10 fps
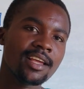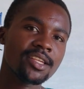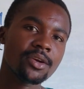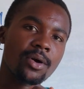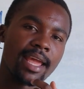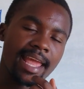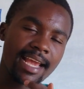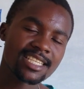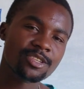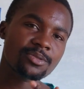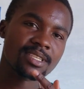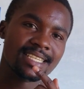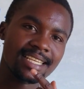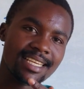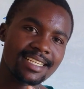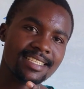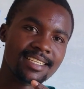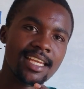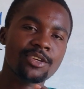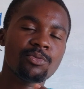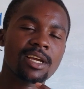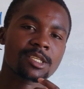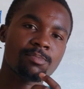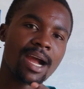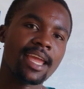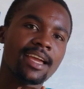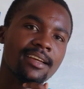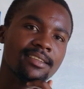your excuse is, it will expire.